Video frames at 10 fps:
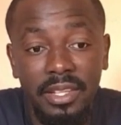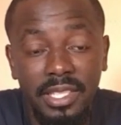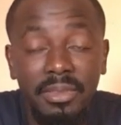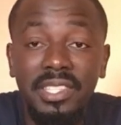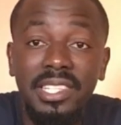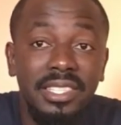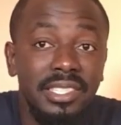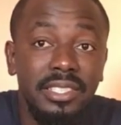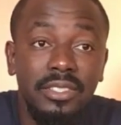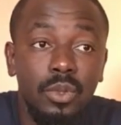some of these
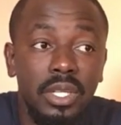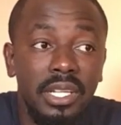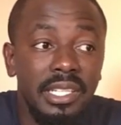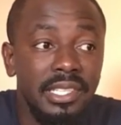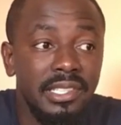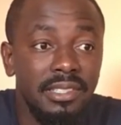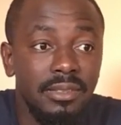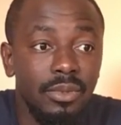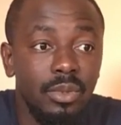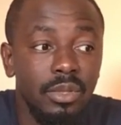illnesses could at least
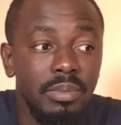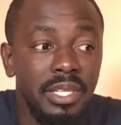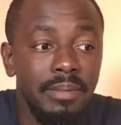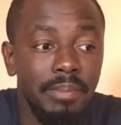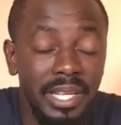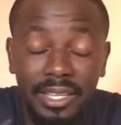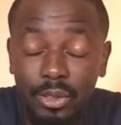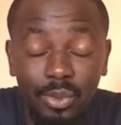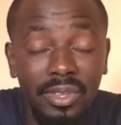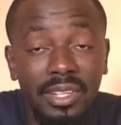could be
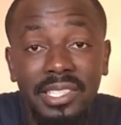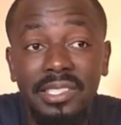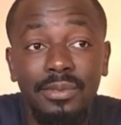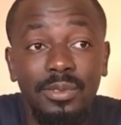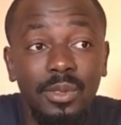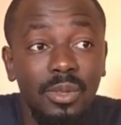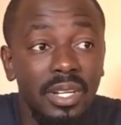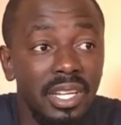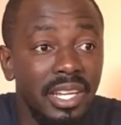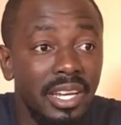burning through the region for